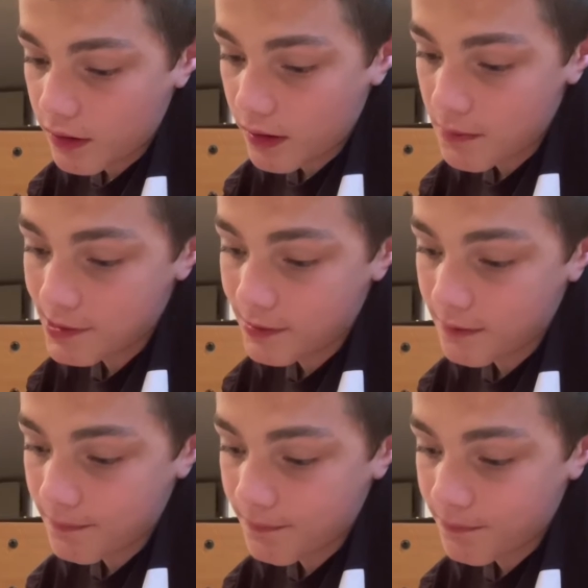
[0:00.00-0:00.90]
I
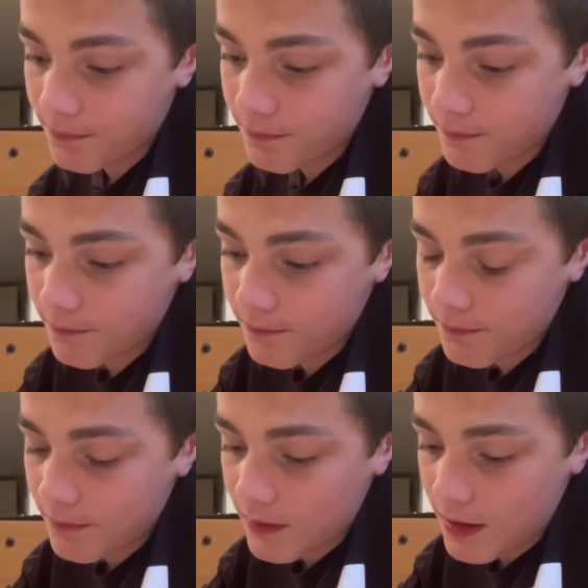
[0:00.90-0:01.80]
mean,
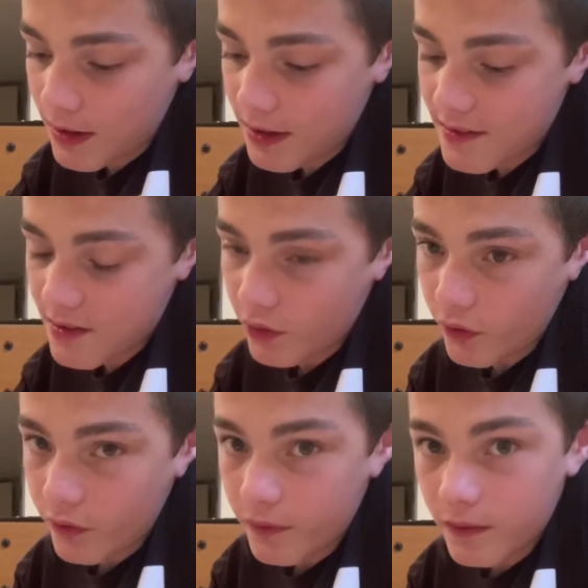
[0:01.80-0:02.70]
I'd
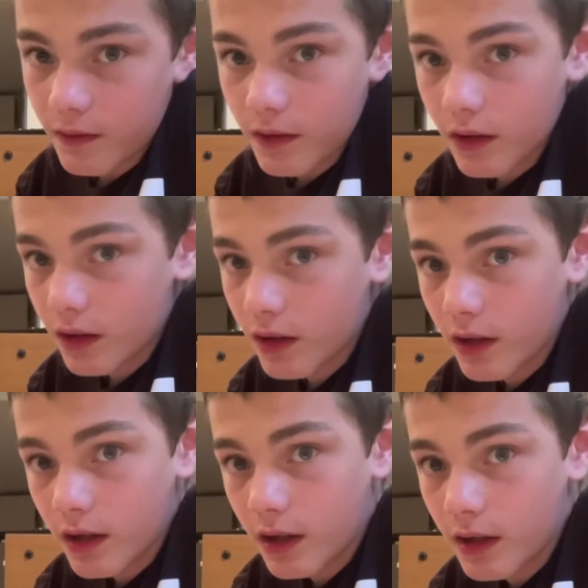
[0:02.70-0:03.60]
still. Uh,
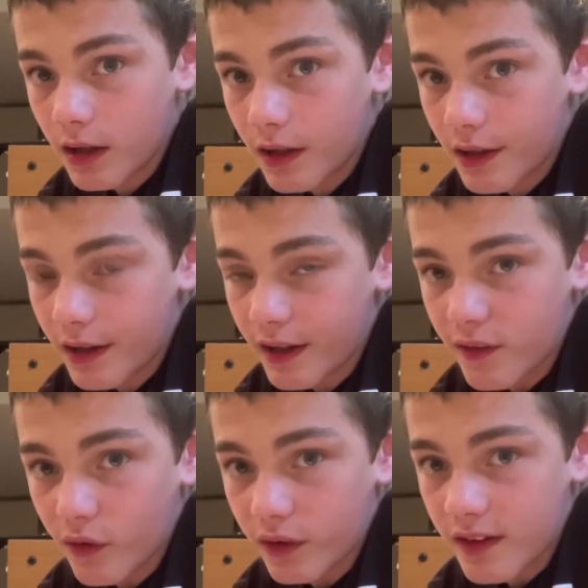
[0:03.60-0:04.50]

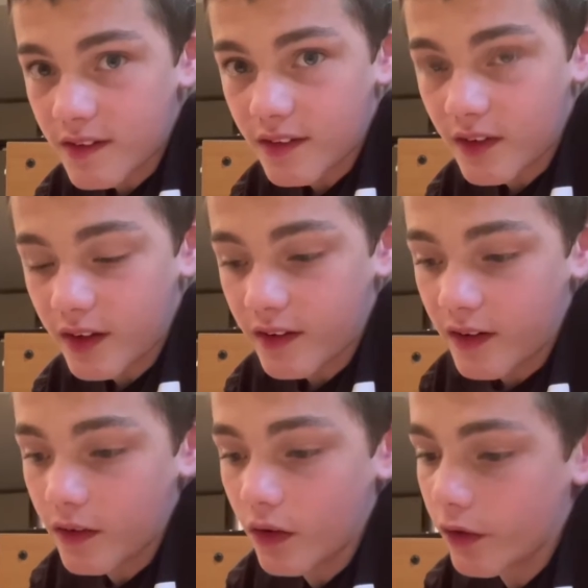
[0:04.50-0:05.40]
it's only a 6 out of
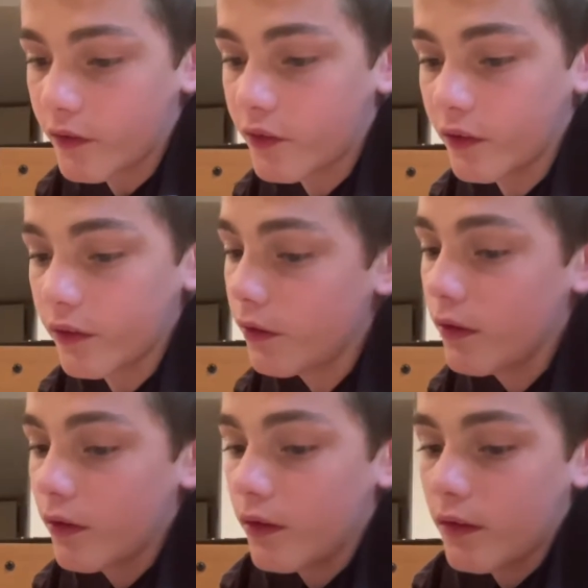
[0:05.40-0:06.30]
10, honestly,
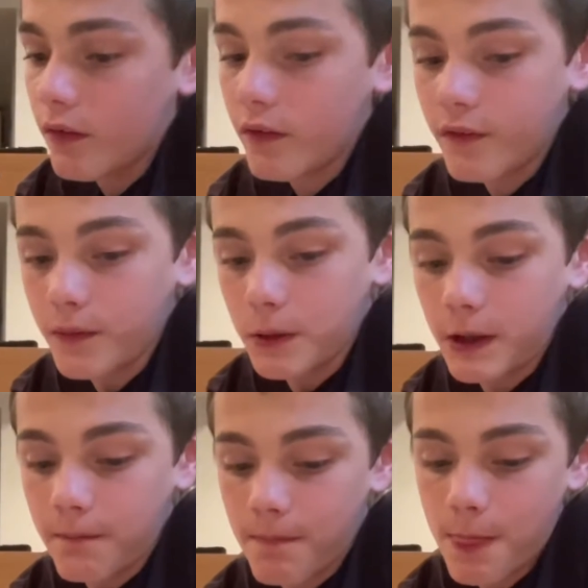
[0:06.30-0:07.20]
for
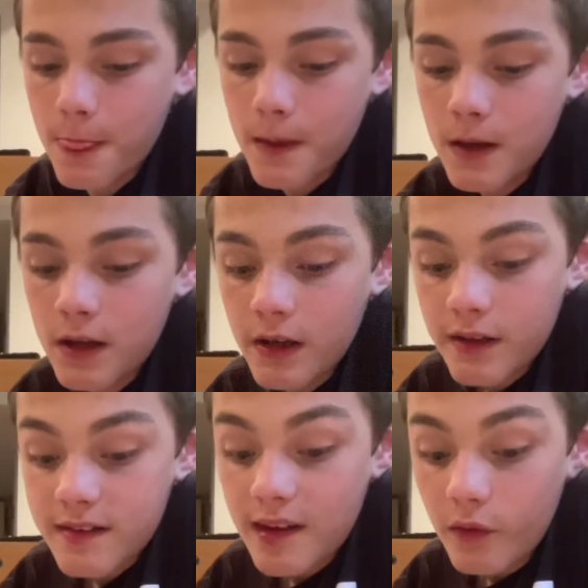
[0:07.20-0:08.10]
me.
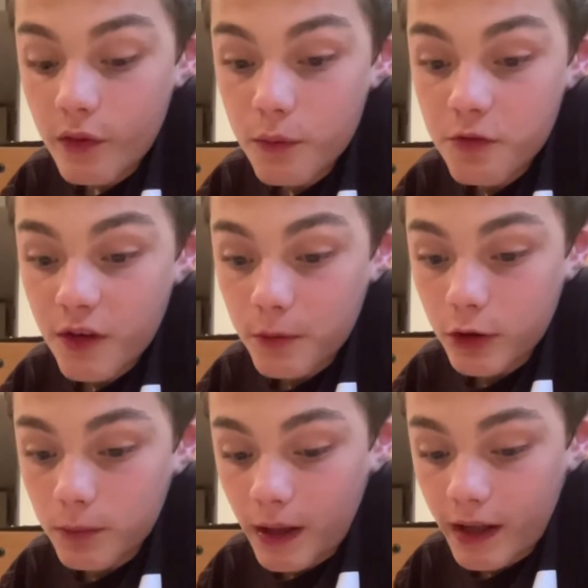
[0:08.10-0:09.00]
South Loop
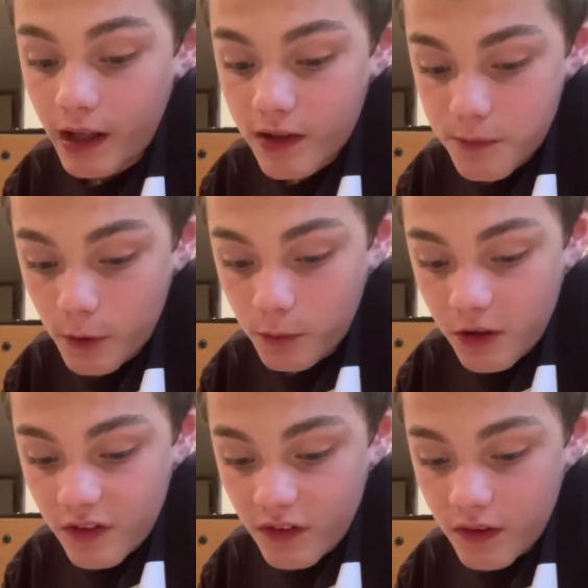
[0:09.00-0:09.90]
Summer by Hospital
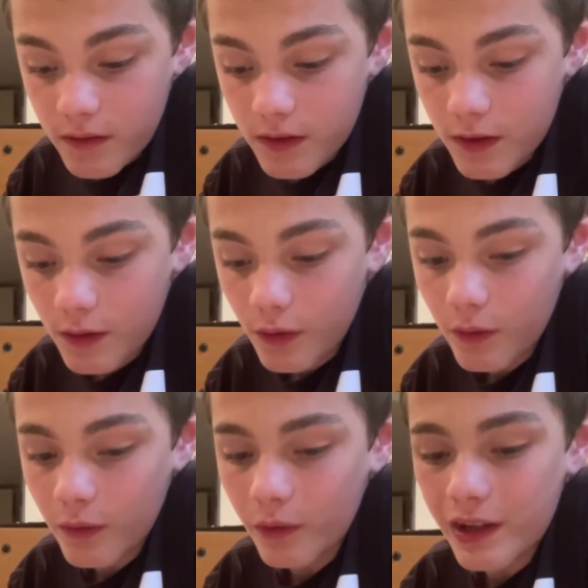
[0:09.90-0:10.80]
Bracelet.
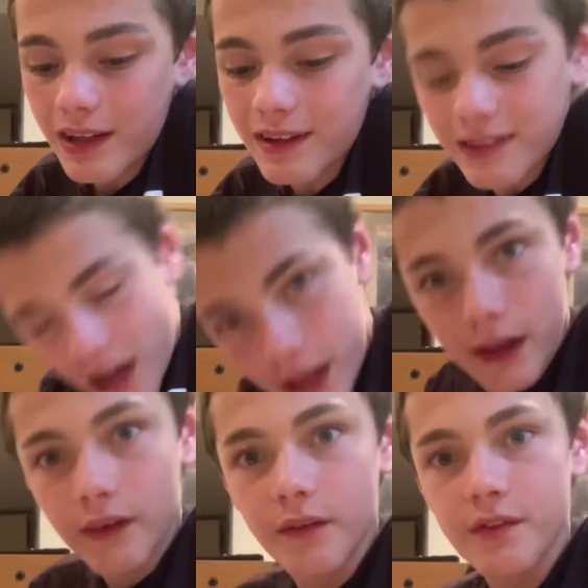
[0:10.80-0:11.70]
Oh, God,
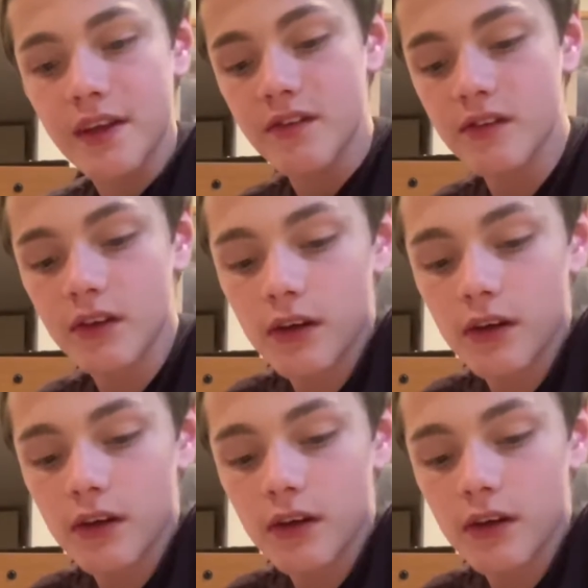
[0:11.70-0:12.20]
I love this.